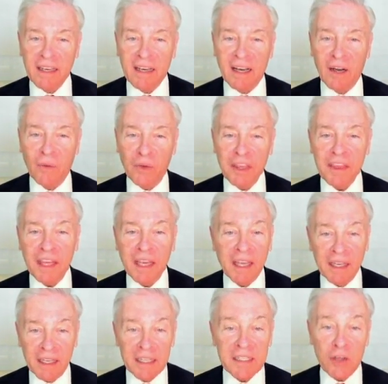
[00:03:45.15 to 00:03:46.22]
Uh, we think
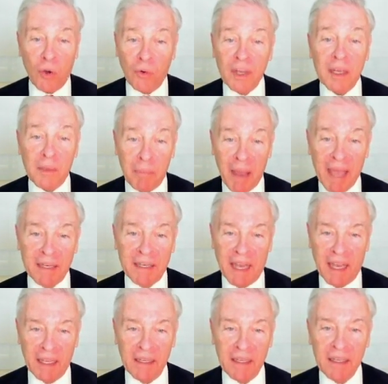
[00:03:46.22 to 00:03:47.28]
it is only a
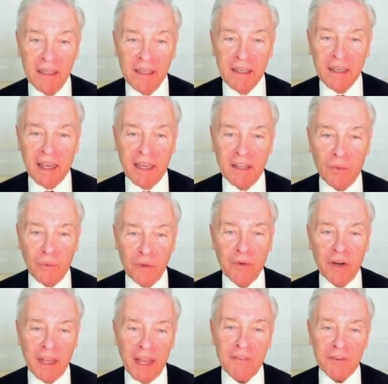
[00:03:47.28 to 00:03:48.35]
Band-Aid, and that we
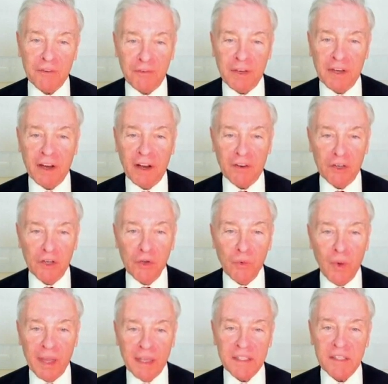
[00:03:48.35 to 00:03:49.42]
really have to figure out new
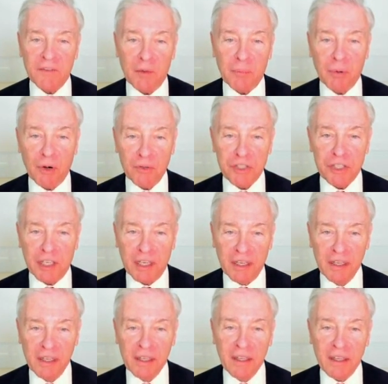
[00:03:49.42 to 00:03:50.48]
ways of approaching
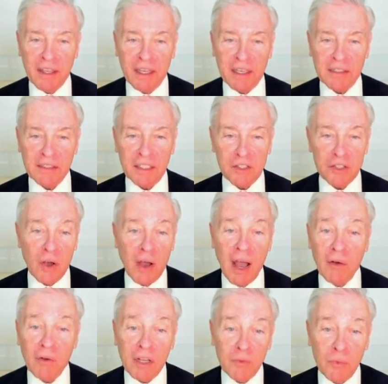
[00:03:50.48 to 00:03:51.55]
things. And so
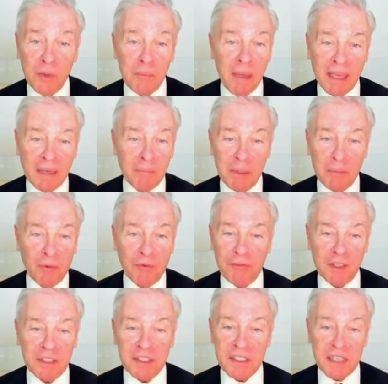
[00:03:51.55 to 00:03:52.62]
how can we make people
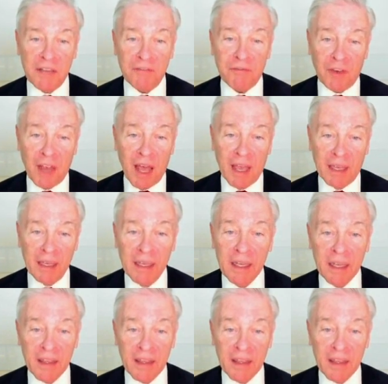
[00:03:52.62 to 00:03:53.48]
feel safe flying?